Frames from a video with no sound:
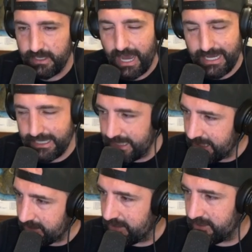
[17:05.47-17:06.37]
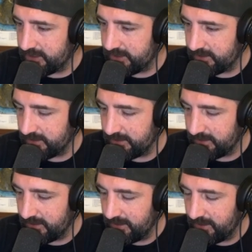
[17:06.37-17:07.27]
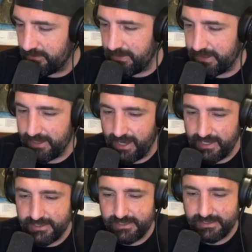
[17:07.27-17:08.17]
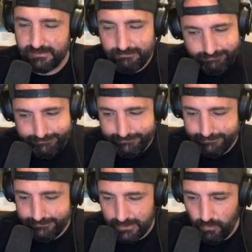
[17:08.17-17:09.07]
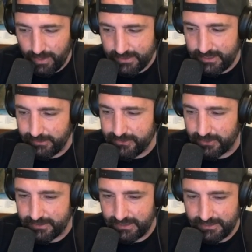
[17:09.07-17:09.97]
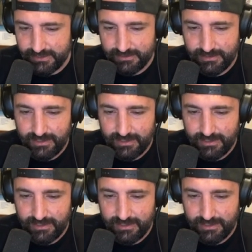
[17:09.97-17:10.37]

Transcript: I get this because you want to sell jerseys.